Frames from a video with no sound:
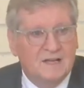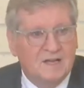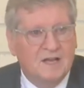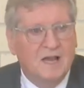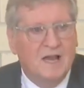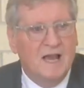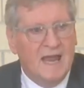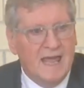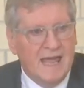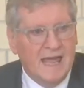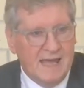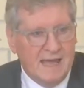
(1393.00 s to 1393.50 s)

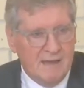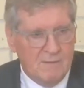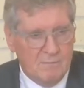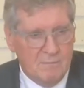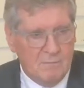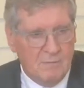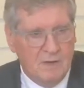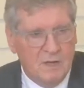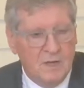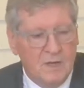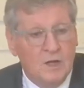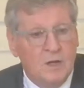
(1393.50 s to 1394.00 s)

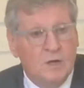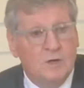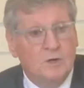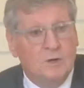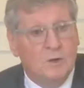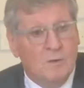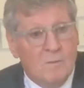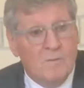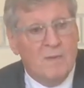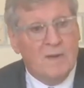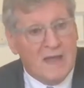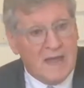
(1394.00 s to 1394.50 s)
claim
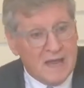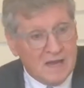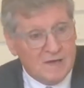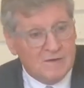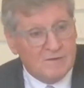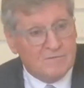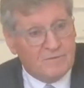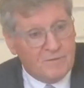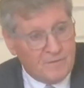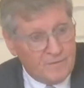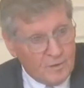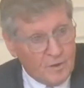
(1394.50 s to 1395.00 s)
to being
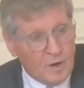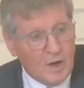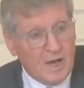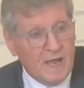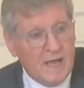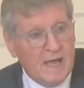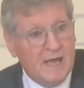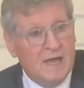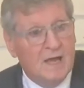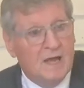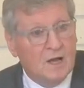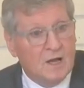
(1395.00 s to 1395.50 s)

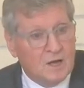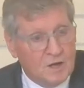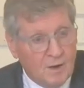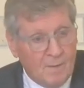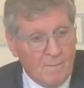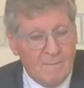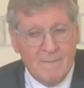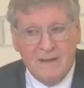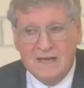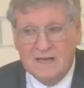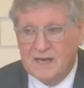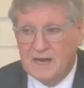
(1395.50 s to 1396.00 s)
fully
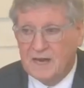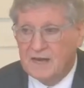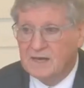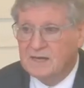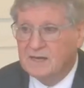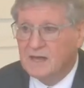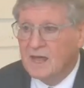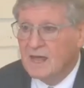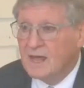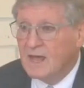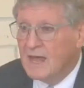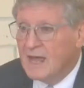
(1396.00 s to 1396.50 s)
committed
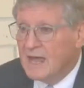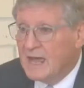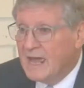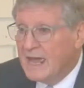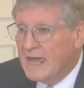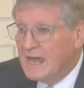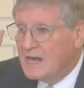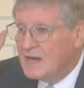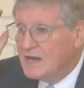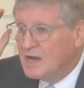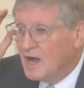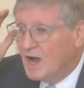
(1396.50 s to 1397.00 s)

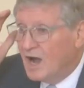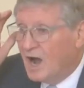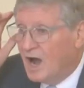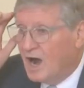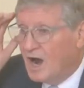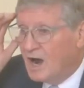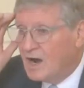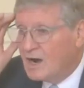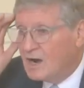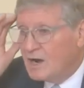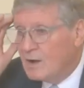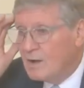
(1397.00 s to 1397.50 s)
in
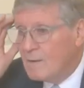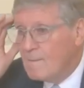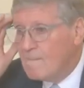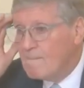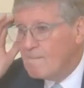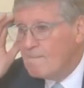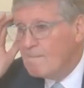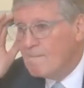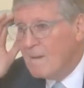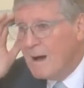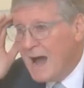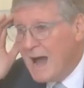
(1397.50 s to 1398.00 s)
our
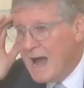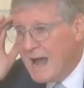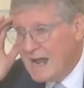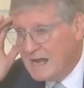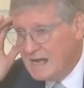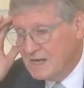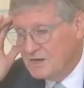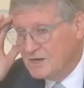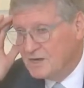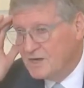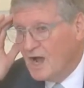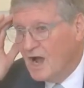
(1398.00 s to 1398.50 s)

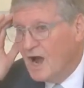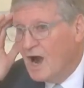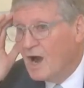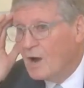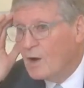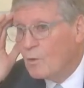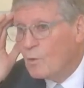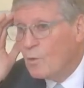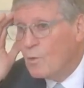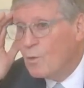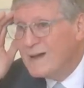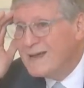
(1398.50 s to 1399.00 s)
mind,
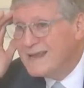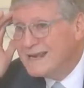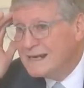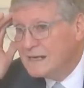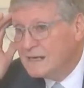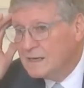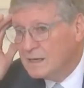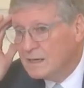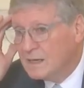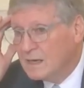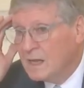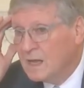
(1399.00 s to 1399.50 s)
our
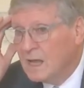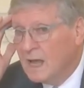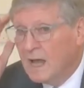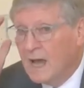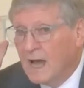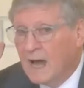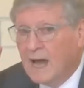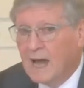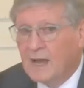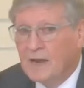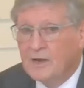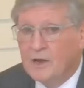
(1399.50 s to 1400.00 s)
will,
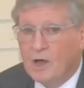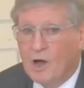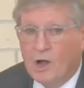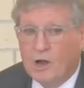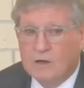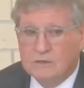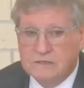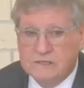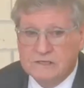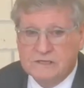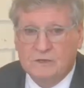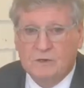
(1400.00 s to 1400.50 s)
and
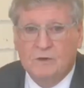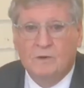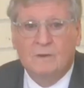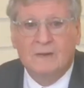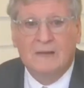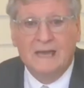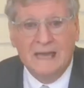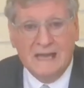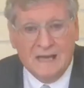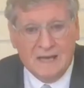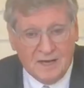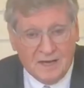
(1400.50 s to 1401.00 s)
also
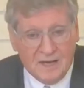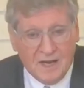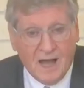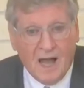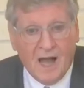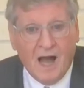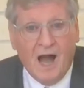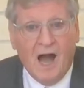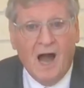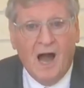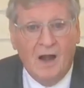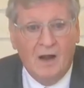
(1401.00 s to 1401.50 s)
in
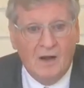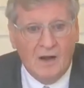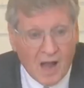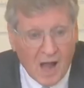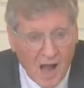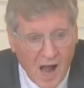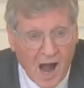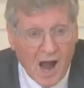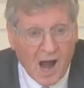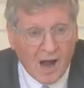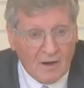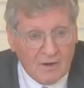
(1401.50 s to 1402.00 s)
our
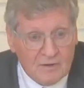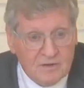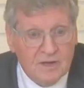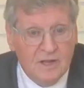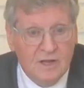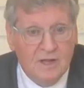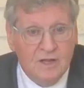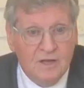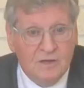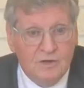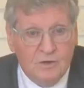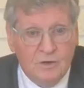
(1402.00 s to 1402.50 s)
heart
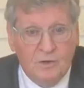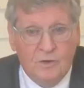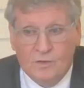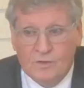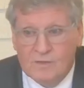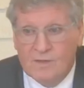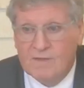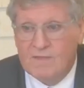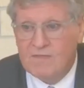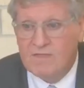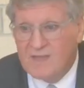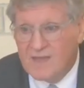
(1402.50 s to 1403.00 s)
to
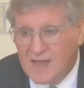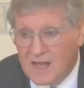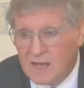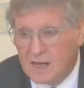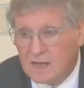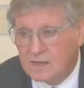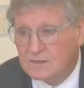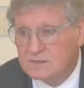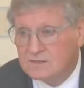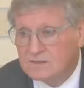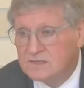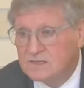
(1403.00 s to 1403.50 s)
the
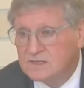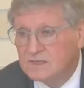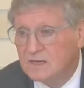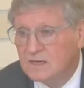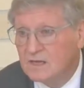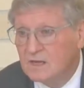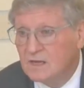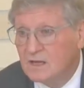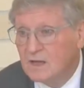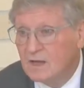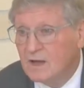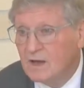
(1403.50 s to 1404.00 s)
things
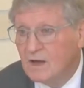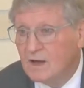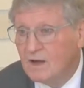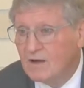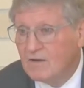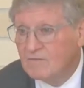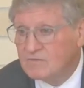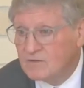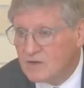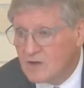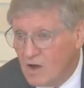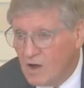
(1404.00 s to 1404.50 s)

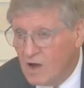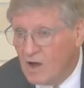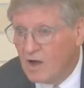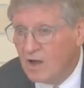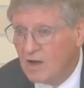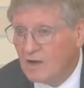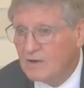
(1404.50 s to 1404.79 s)
of God.